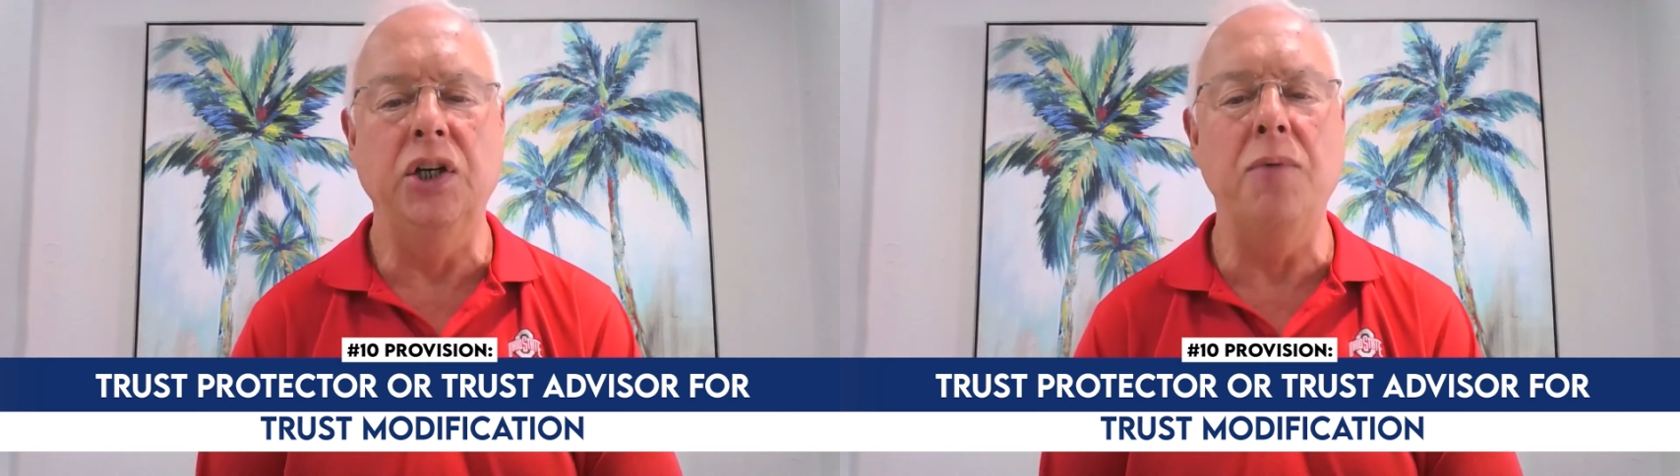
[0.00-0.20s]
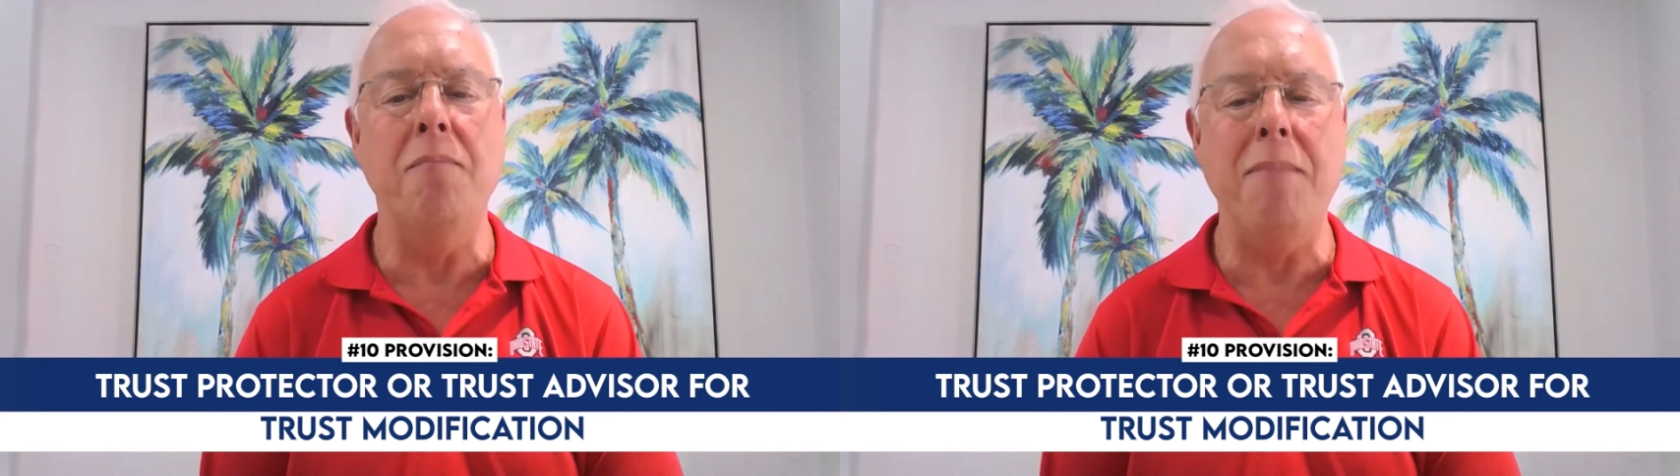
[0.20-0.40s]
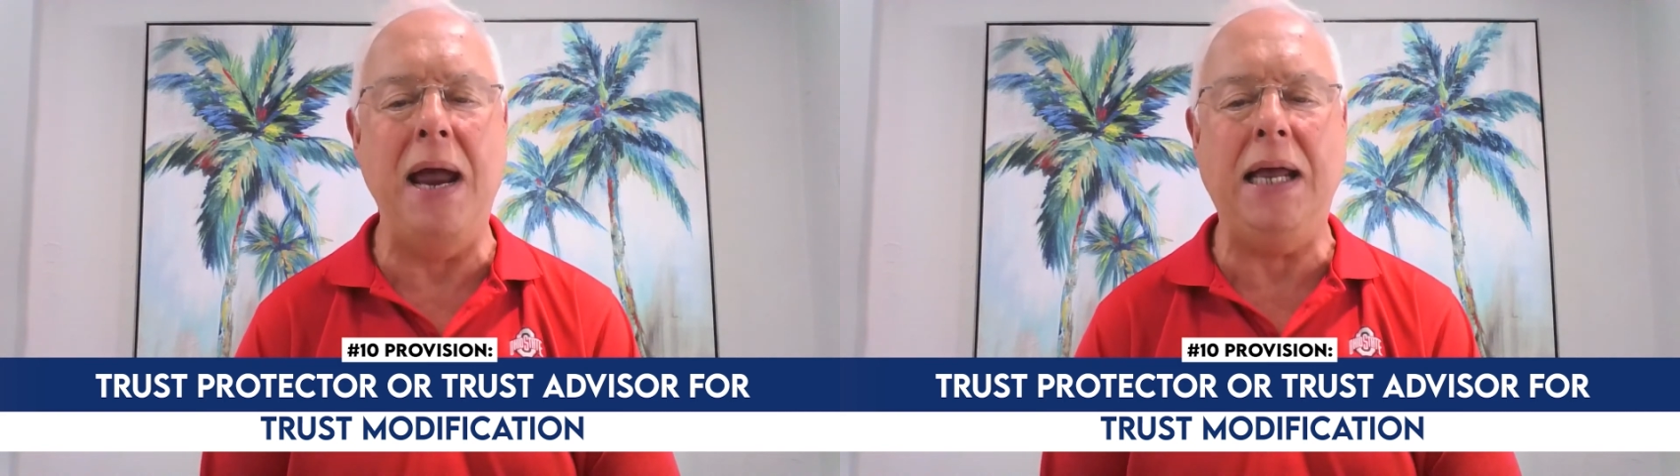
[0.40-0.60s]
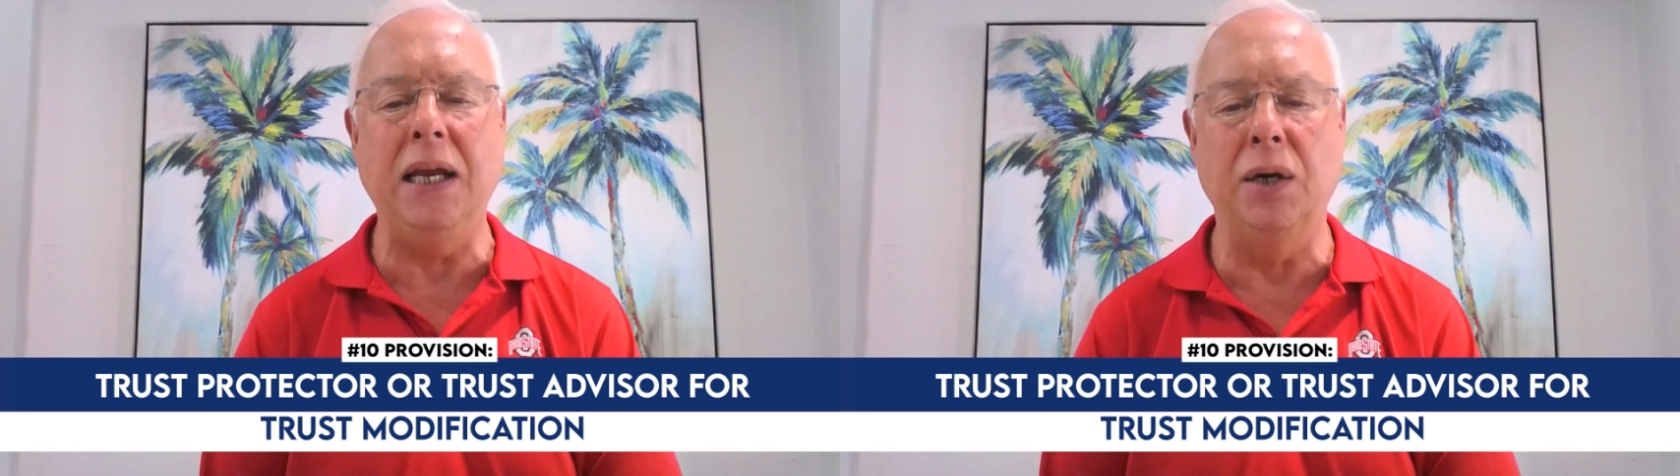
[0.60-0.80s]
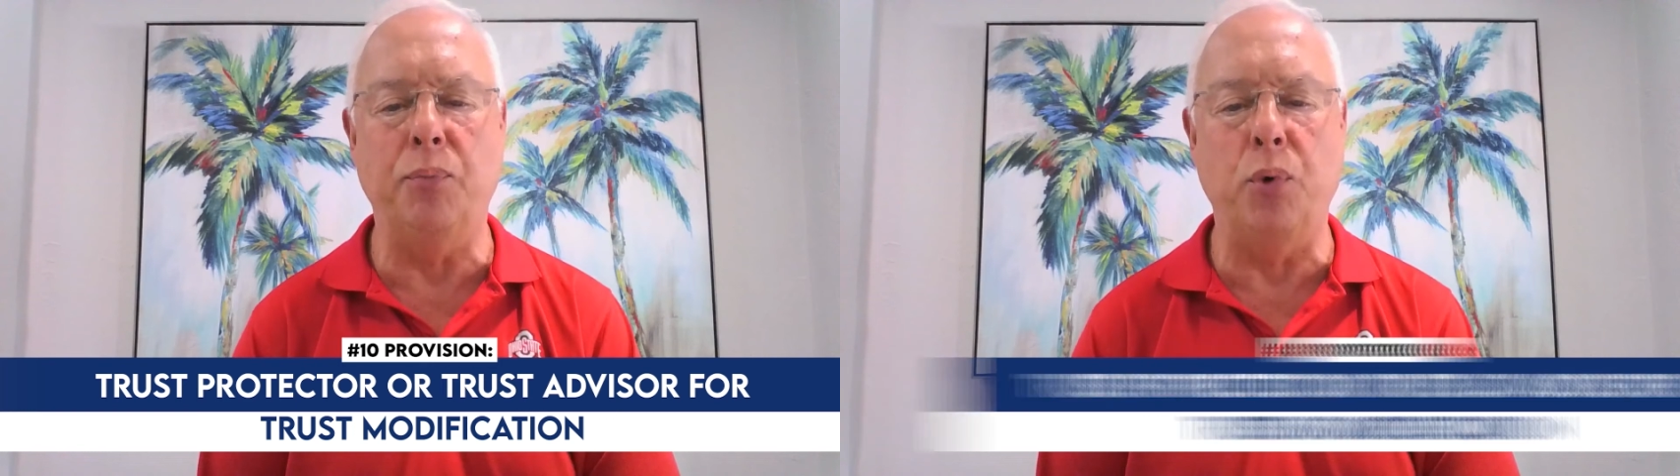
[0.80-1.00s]
to
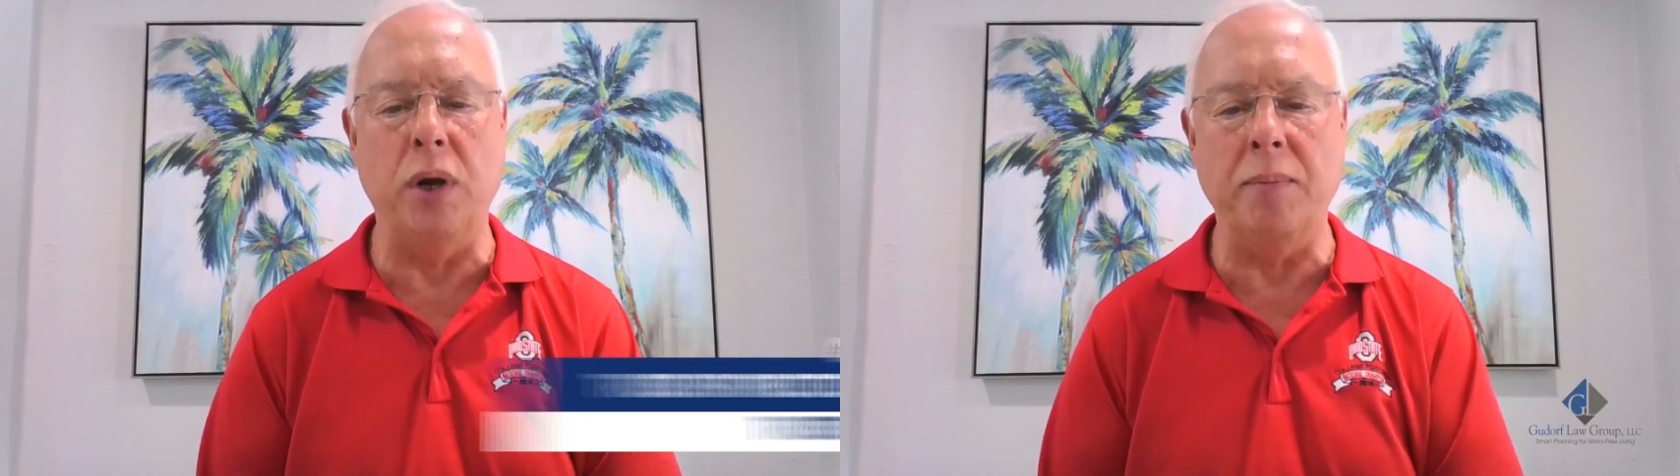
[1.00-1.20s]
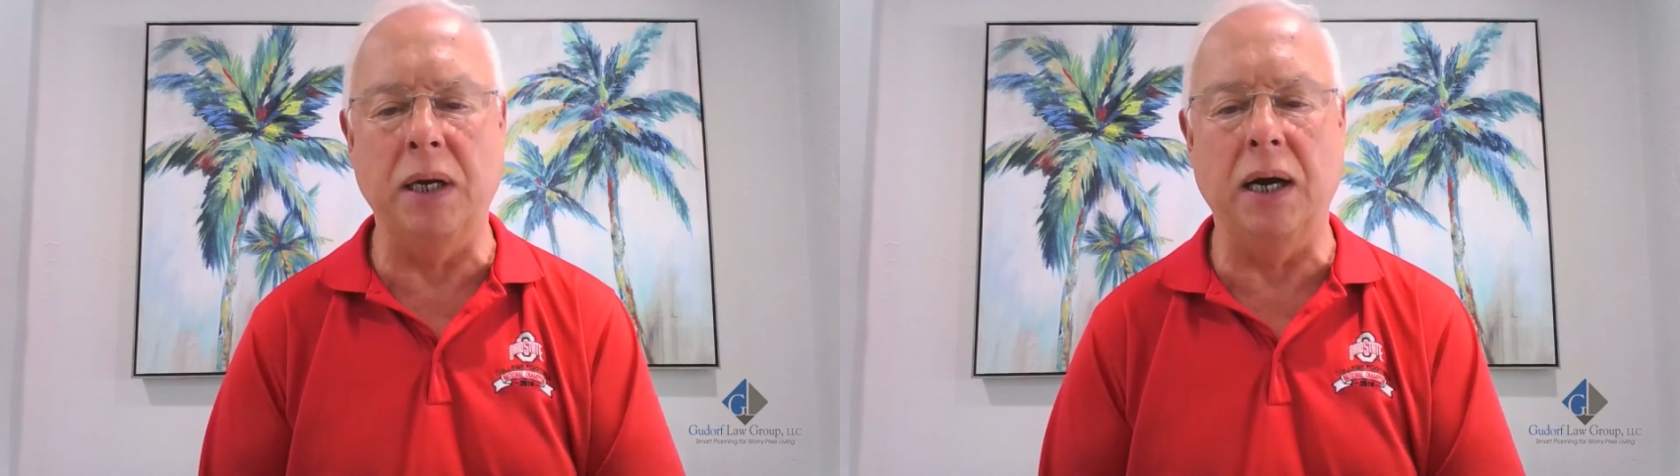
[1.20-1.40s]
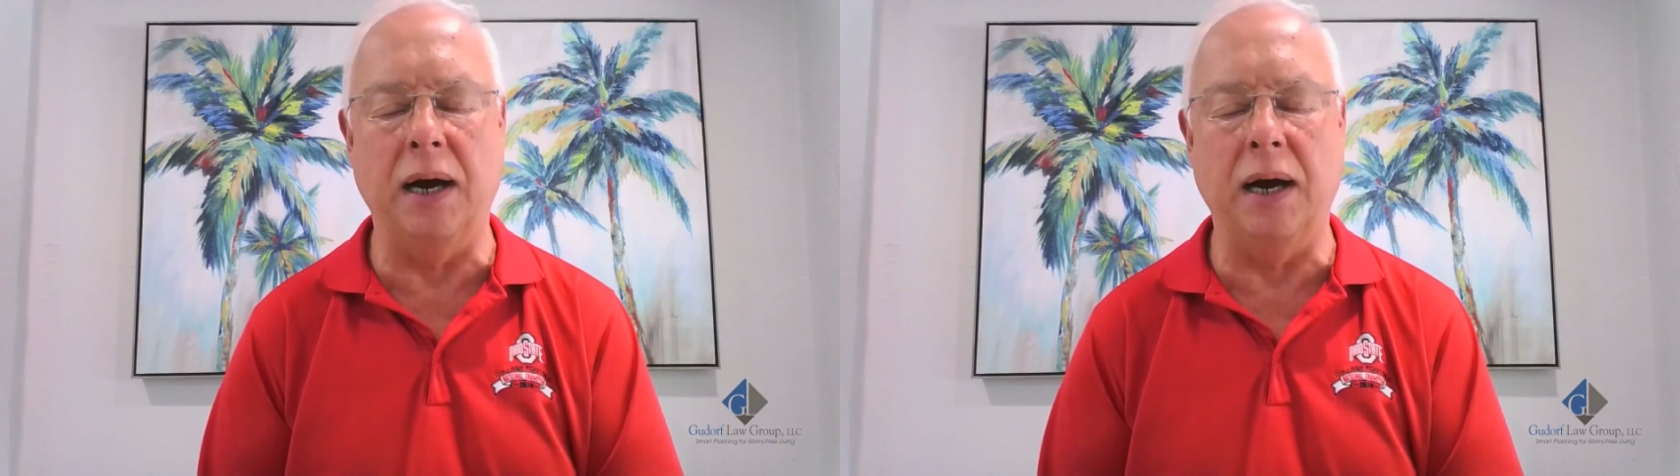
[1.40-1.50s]
make an appointment